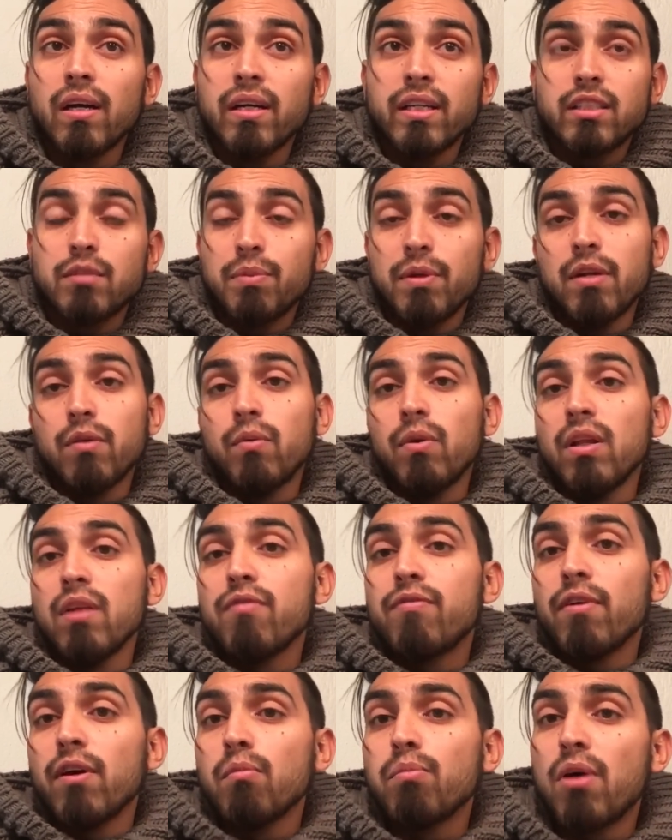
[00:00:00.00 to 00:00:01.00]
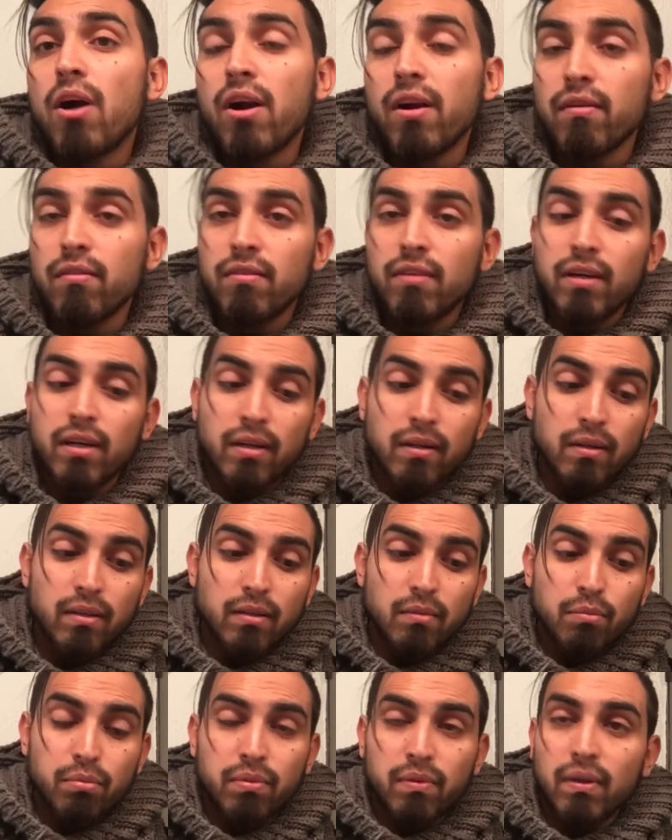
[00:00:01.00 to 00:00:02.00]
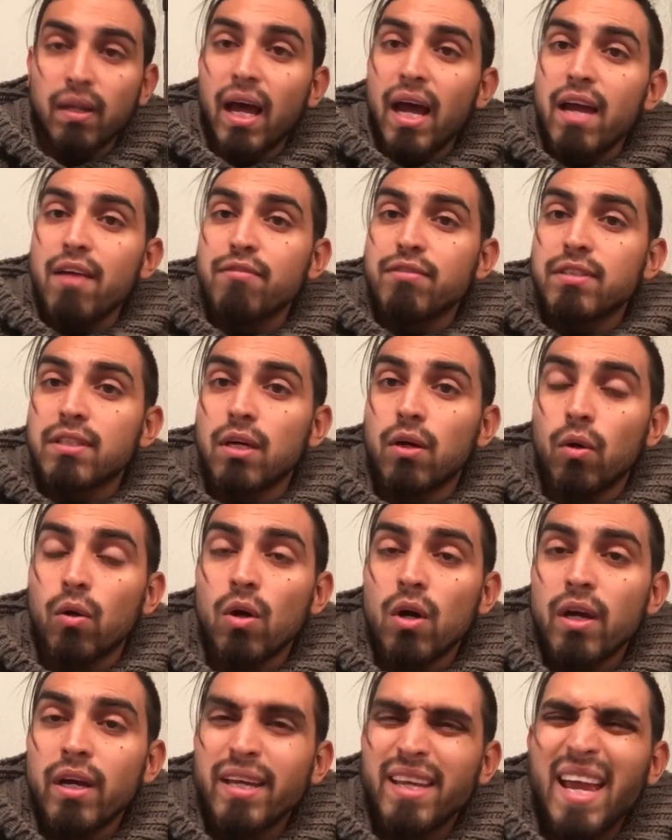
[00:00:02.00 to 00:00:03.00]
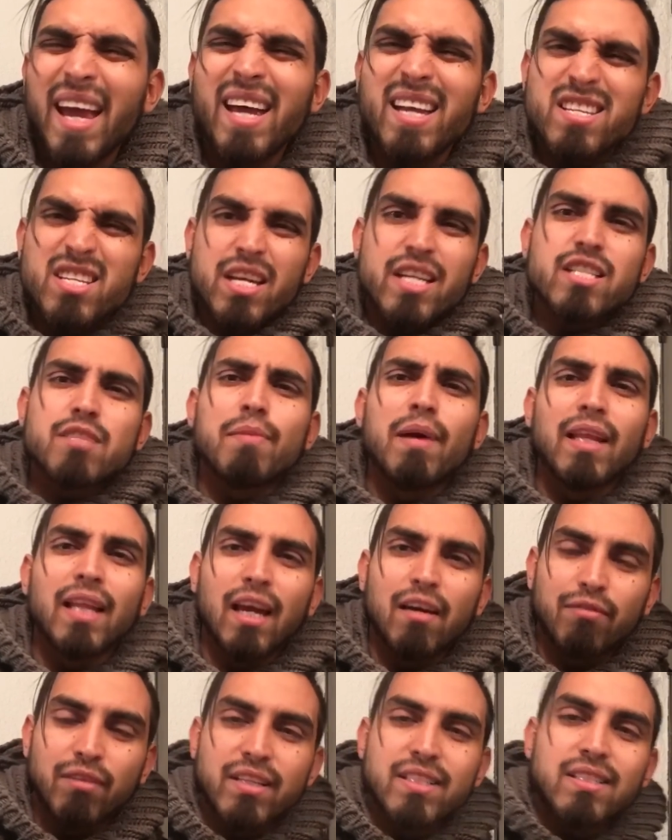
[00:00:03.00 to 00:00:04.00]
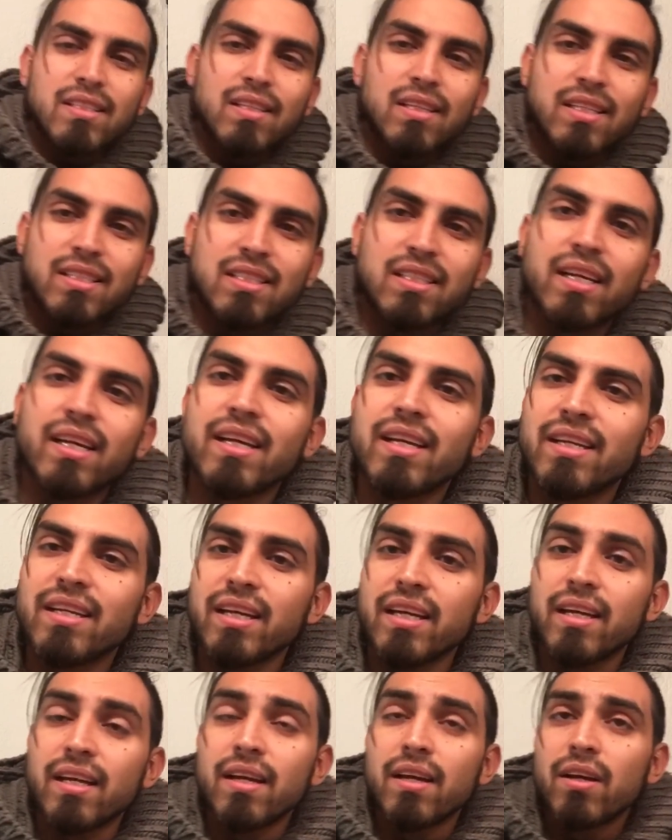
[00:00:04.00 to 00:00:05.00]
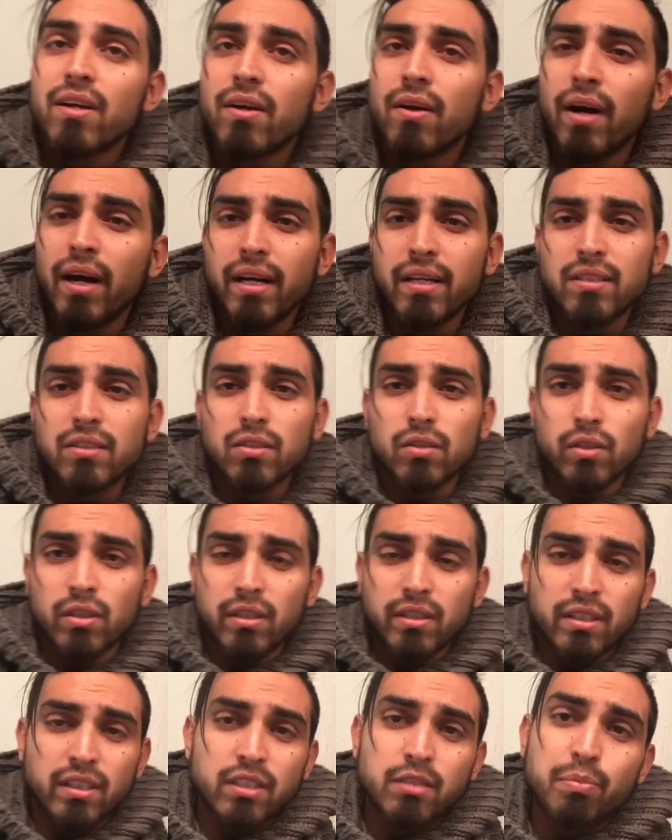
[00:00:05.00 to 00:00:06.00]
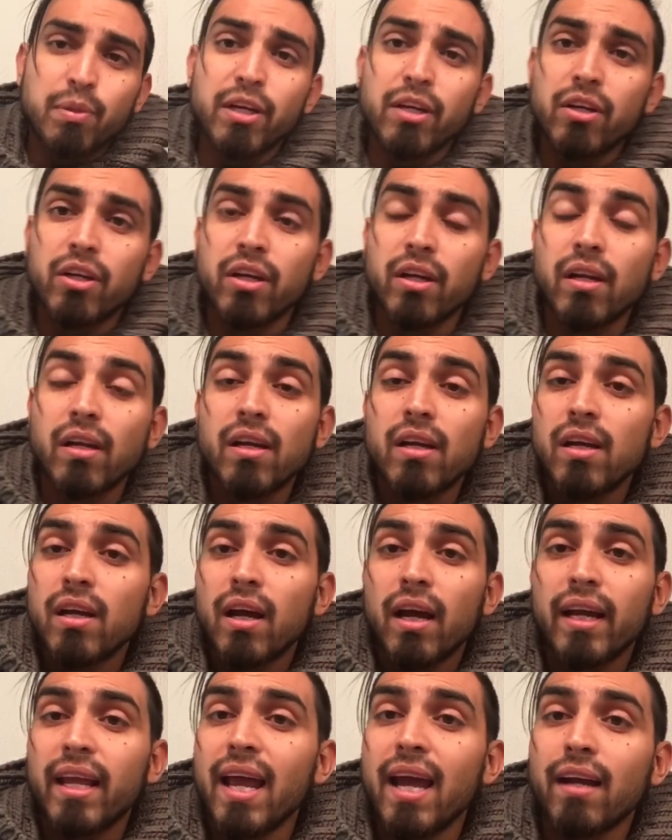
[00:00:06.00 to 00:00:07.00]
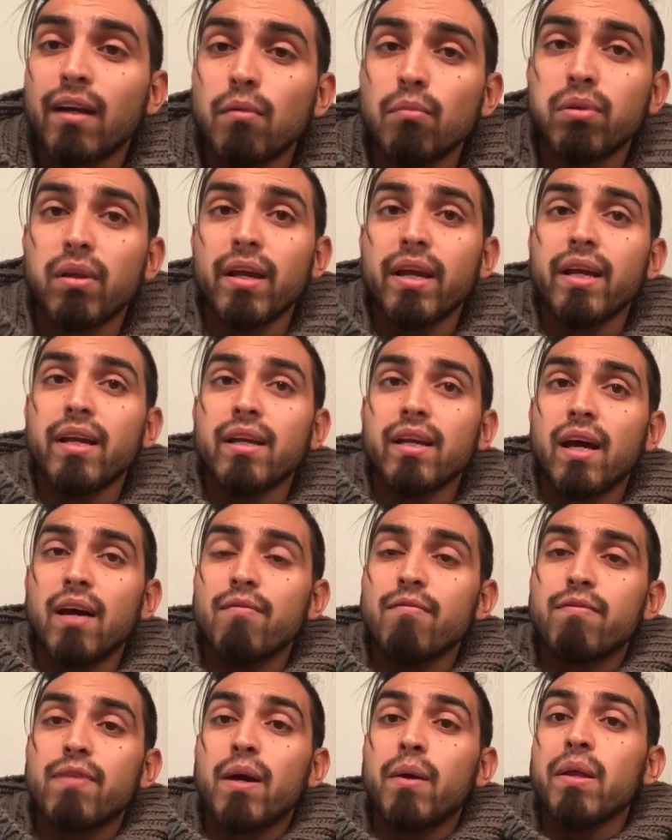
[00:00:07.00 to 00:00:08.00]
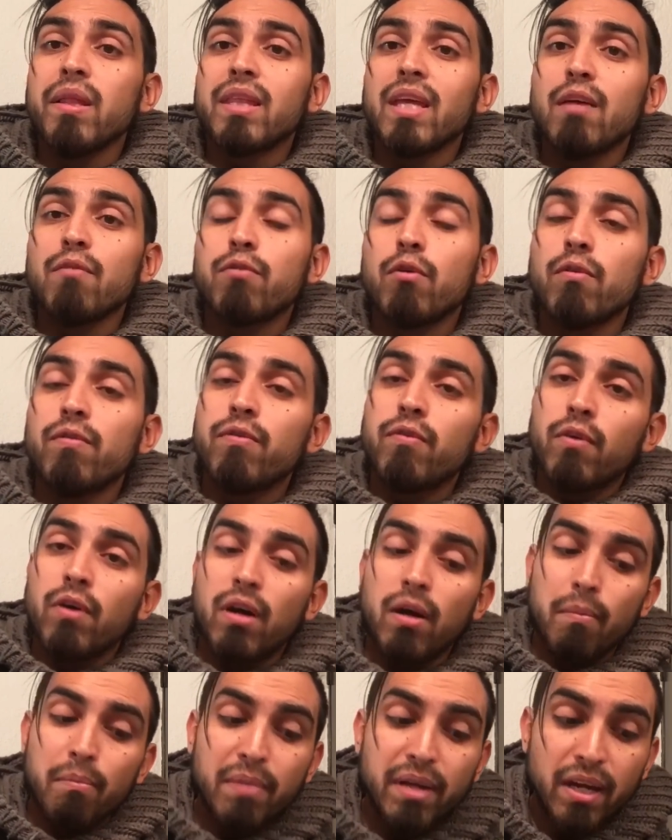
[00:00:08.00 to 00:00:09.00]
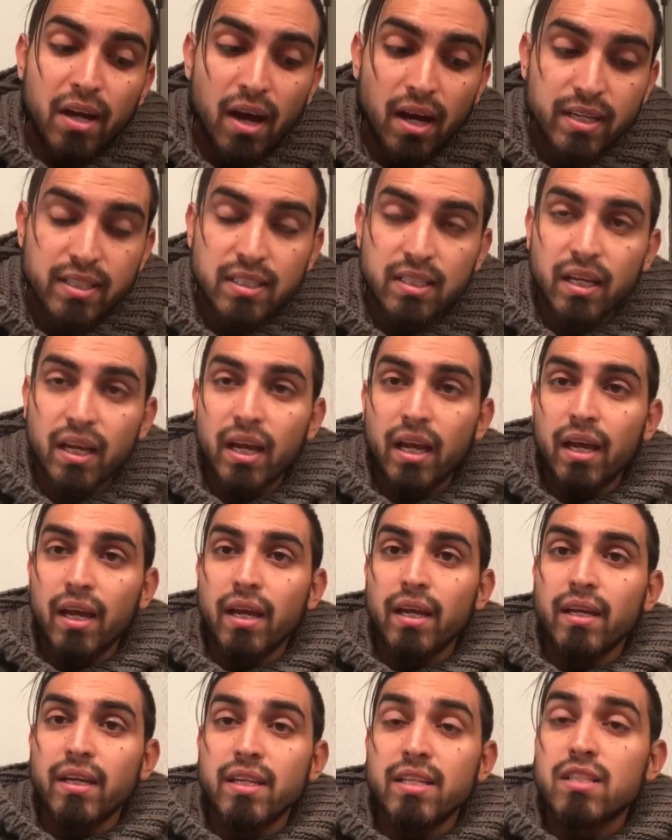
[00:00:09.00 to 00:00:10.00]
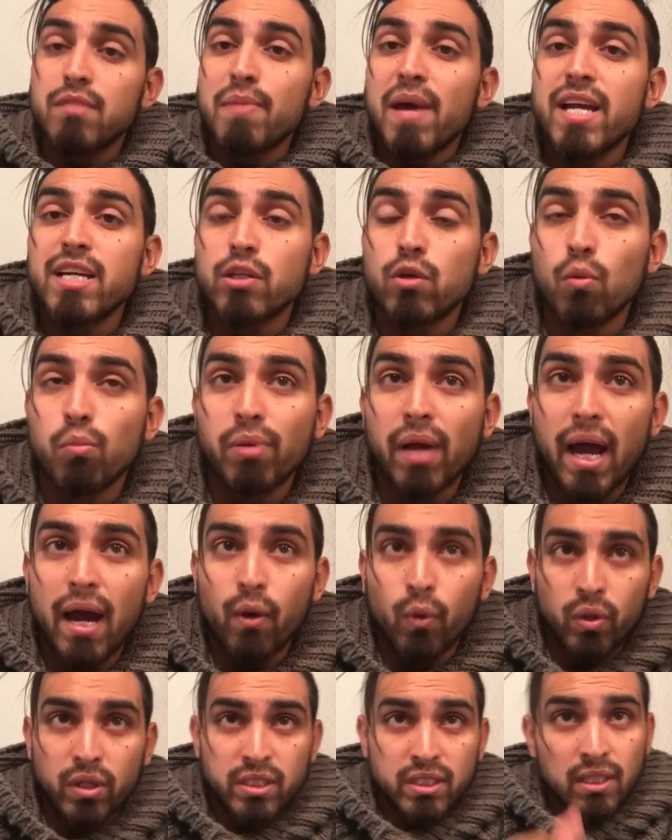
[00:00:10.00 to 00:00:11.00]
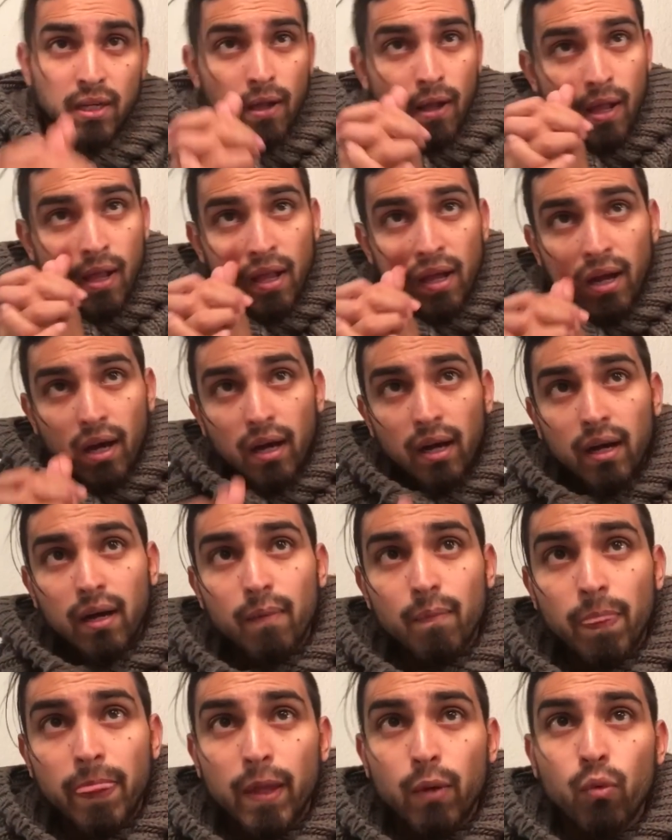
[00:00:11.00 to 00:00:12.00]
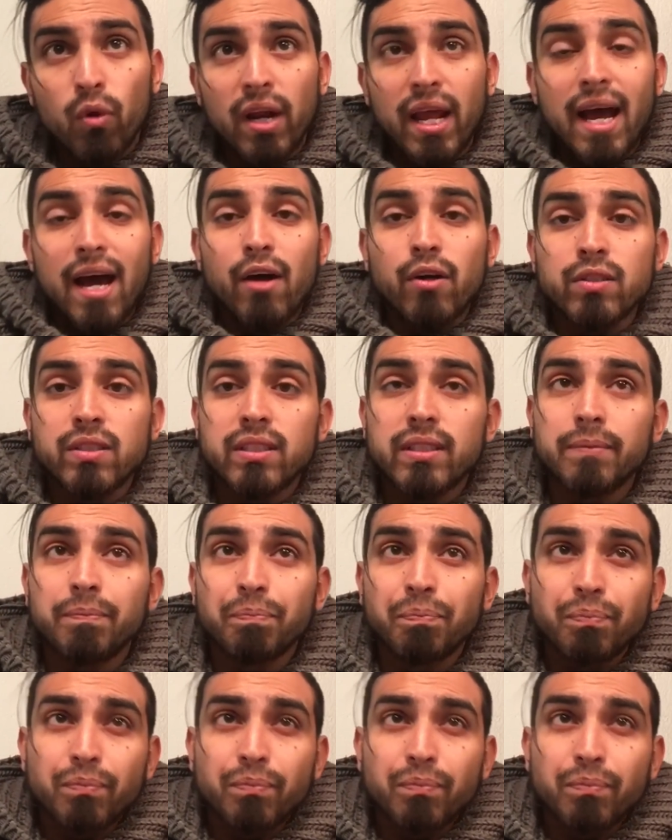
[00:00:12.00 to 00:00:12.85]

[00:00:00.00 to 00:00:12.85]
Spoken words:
It's been a really fun part of life. So yeah, it changed my life. Let's say it did. All right, so it's been good. I can't complain. I'm very thankful for Minox and its magical powers. What else?